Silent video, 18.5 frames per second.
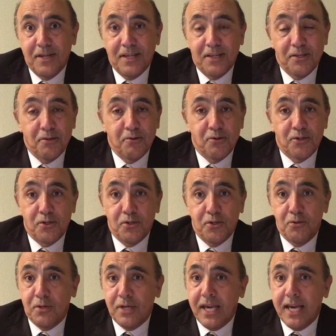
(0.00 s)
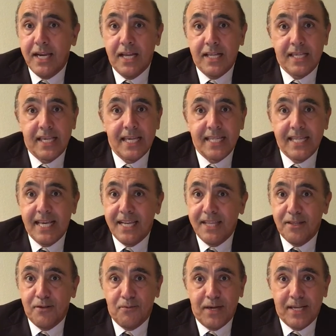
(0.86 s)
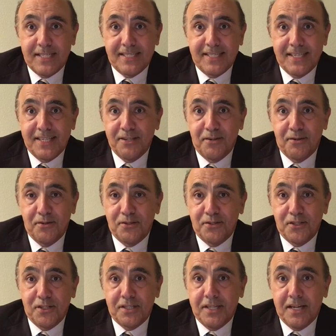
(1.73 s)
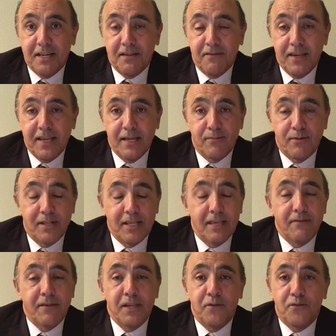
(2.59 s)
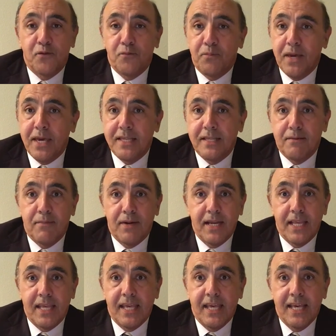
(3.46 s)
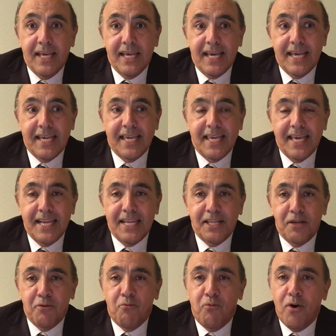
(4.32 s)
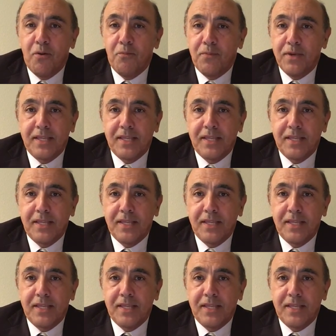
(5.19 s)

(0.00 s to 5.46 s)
You cannot get that in the West. It's just not available. Even if you pay the money and get it, it won't be